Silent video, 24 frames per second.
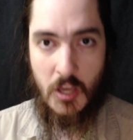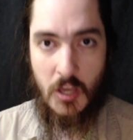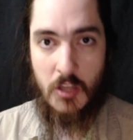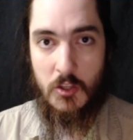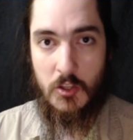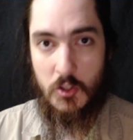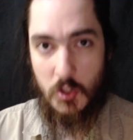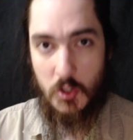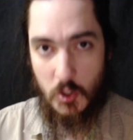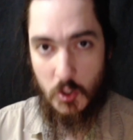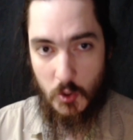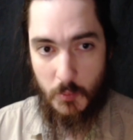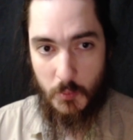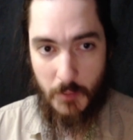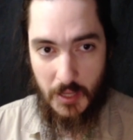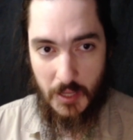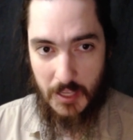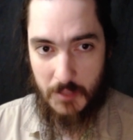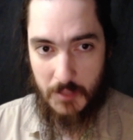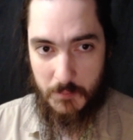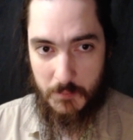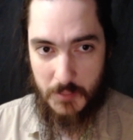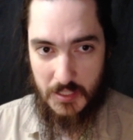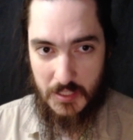You
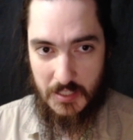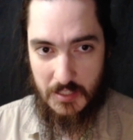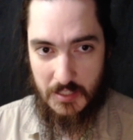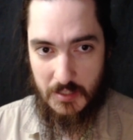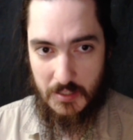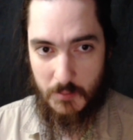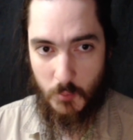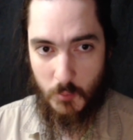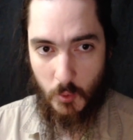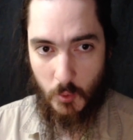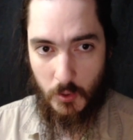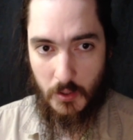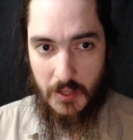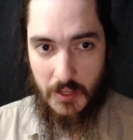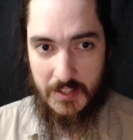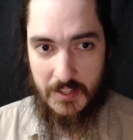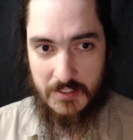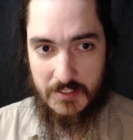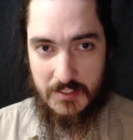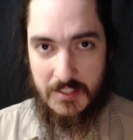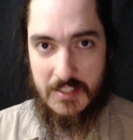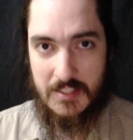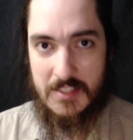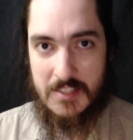might be more
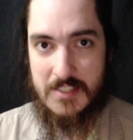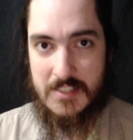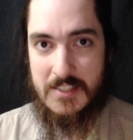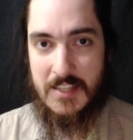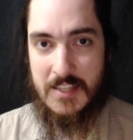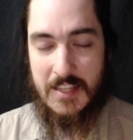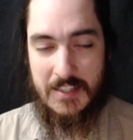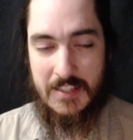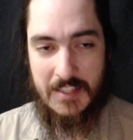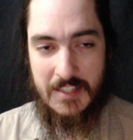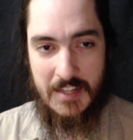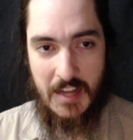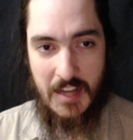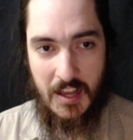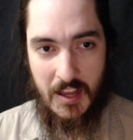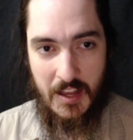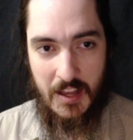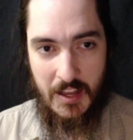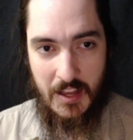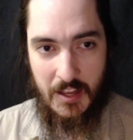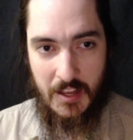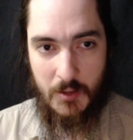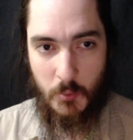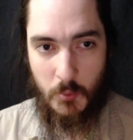likely to sin than
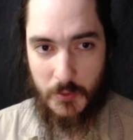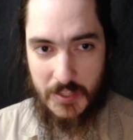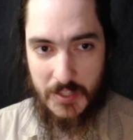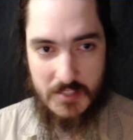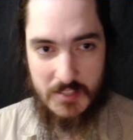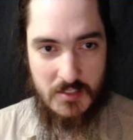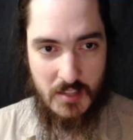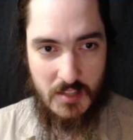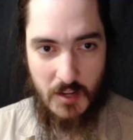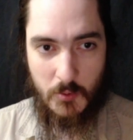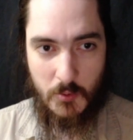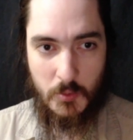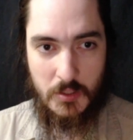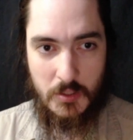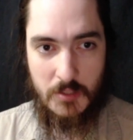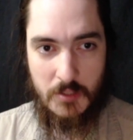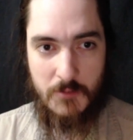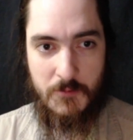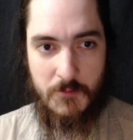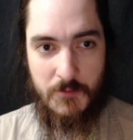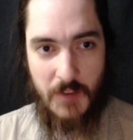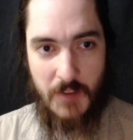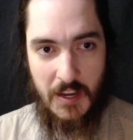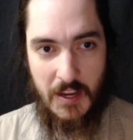I. Well, that's not really
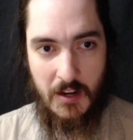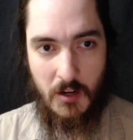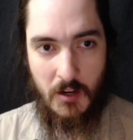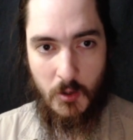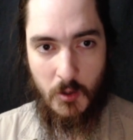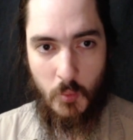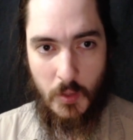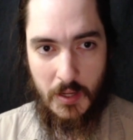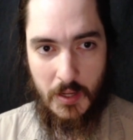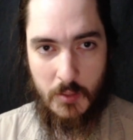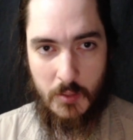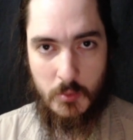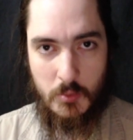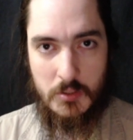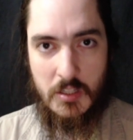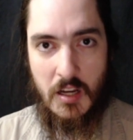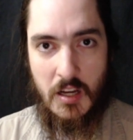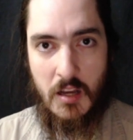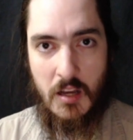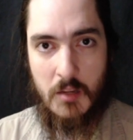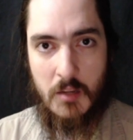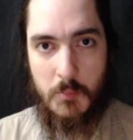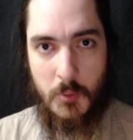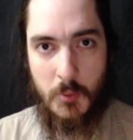fair. Why would
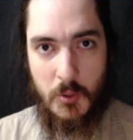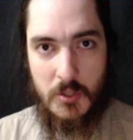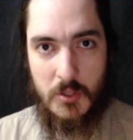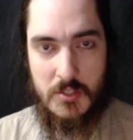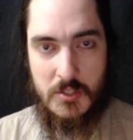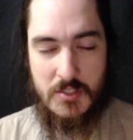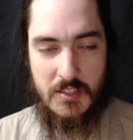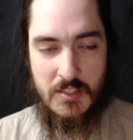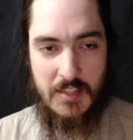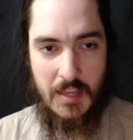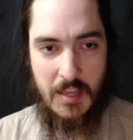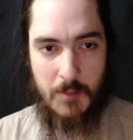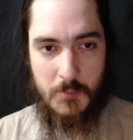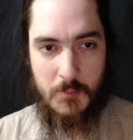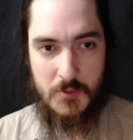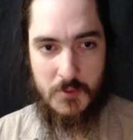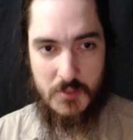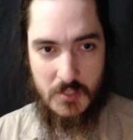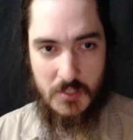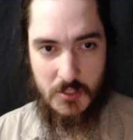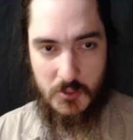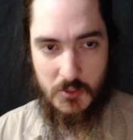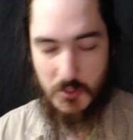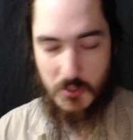God put us in that
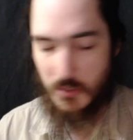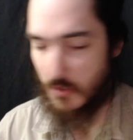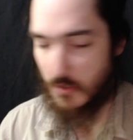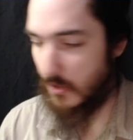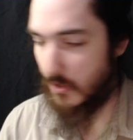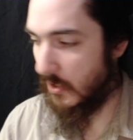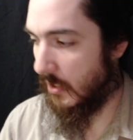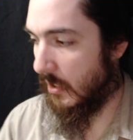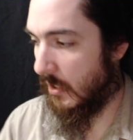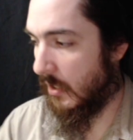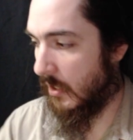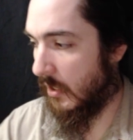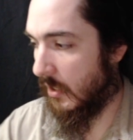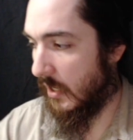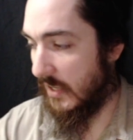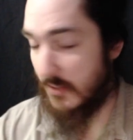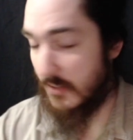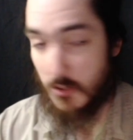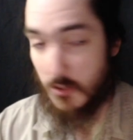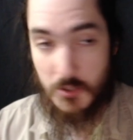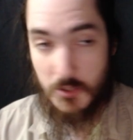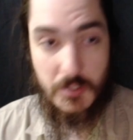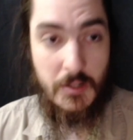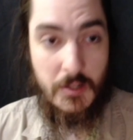position?
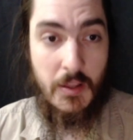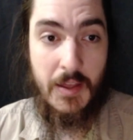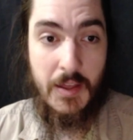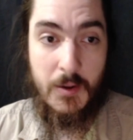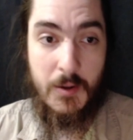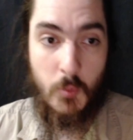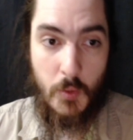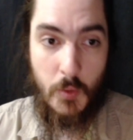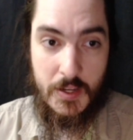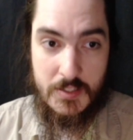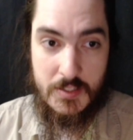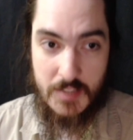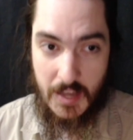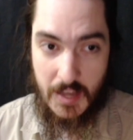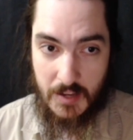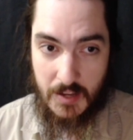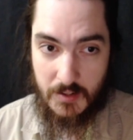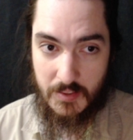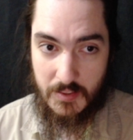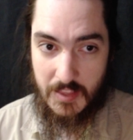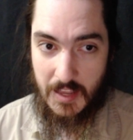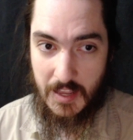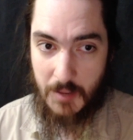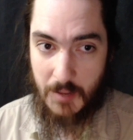And there's a lot of ways out
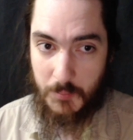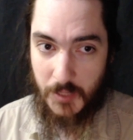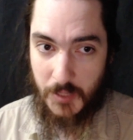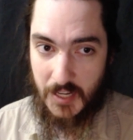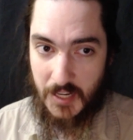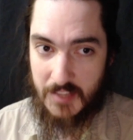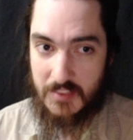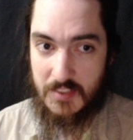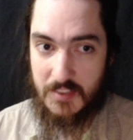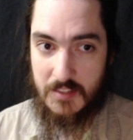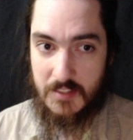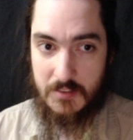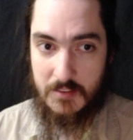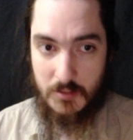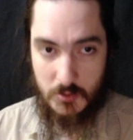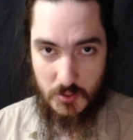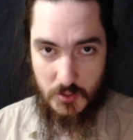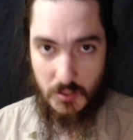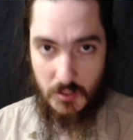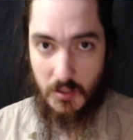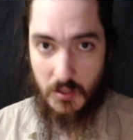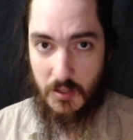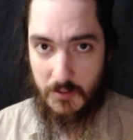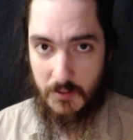of that, but there's
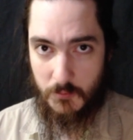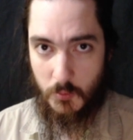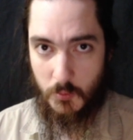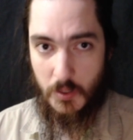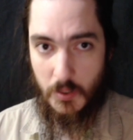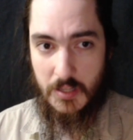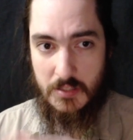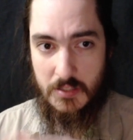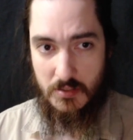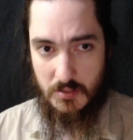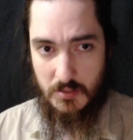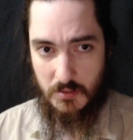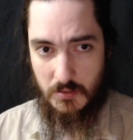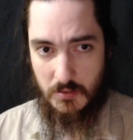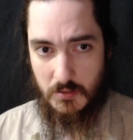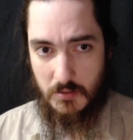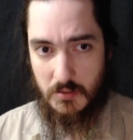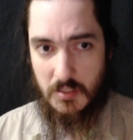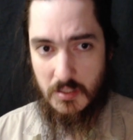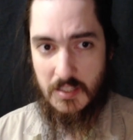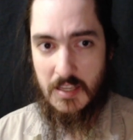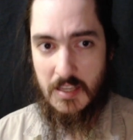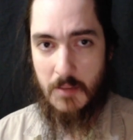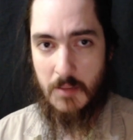a lot of ways
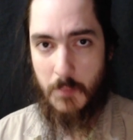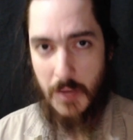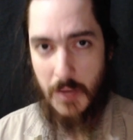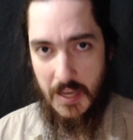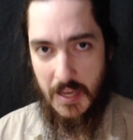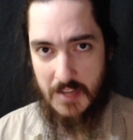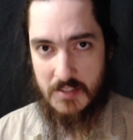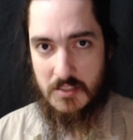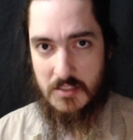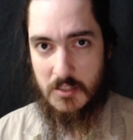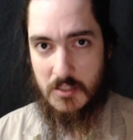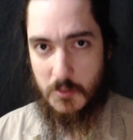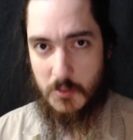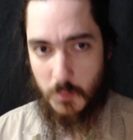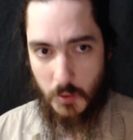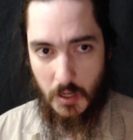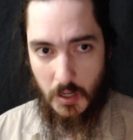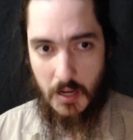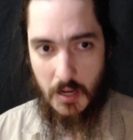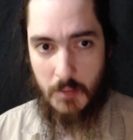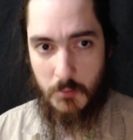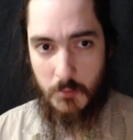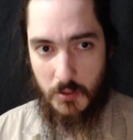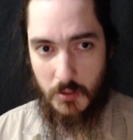to get past this
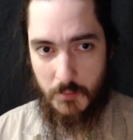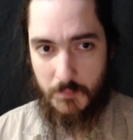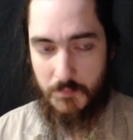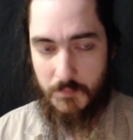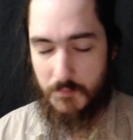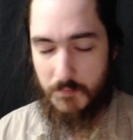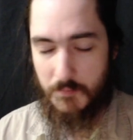problem